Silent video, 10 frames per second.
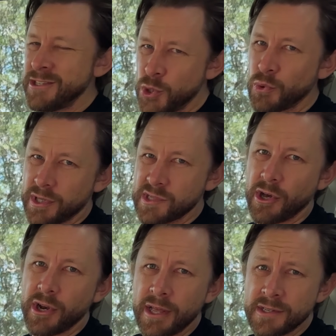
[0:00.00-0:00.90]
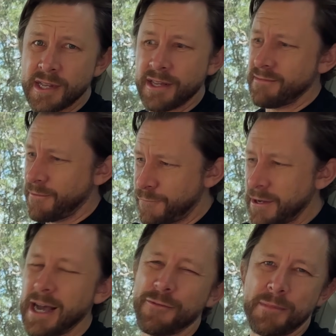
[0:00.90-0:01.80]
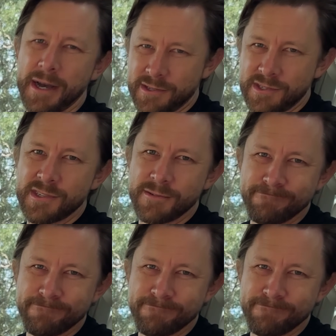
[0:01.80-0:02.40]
Do what this owner has done, fit an aftermarket system.